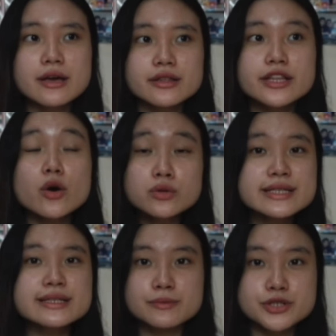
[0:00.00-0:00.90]
the only
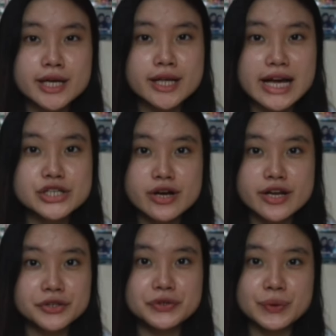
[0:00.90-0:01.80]
subject I
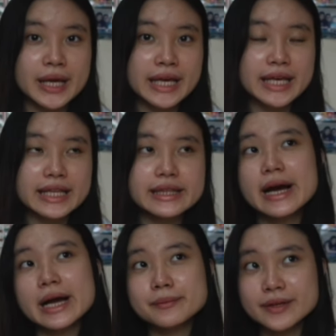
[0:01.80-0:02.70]
dreaded doing in the
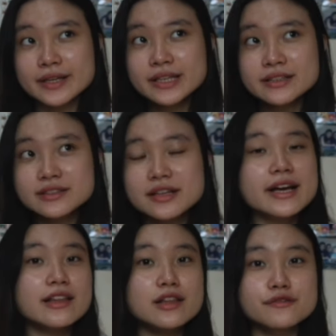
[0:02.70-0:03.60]
IB. Like,
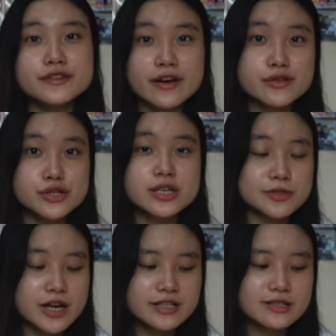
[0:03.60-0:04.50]
I love the other
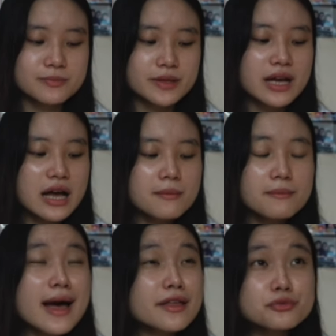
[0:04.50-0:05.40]
subjects, but
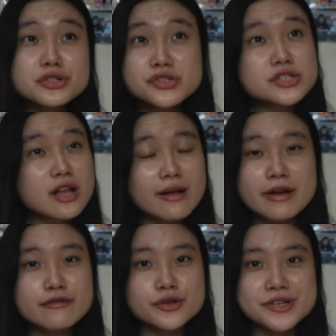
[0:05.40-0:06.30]
math was just not my
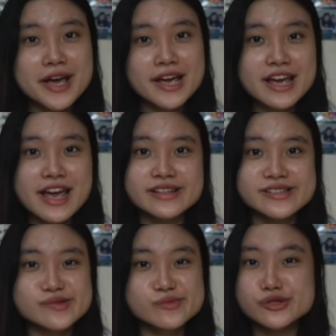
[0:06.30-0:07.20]
forte and
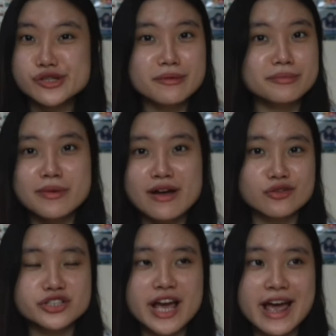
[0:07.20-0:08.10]
will not be my
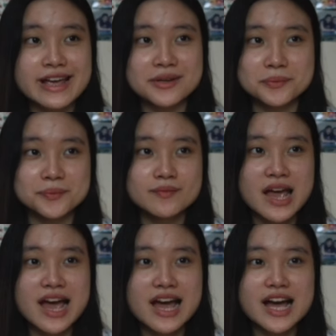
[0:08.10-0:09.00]
forte.
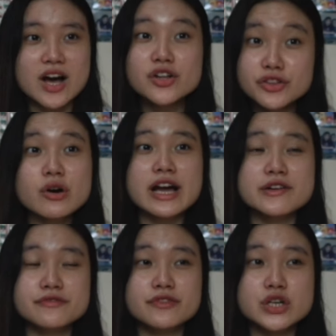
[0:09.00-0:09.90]
Although I
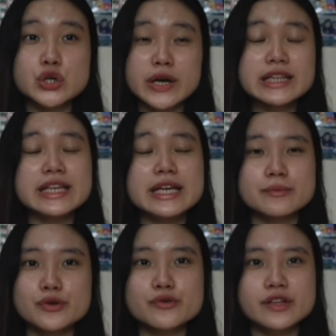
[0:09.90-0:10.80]
have greatly
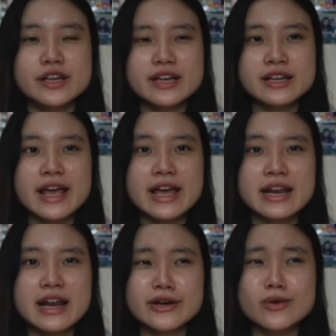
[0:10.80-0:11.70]
improved in it and I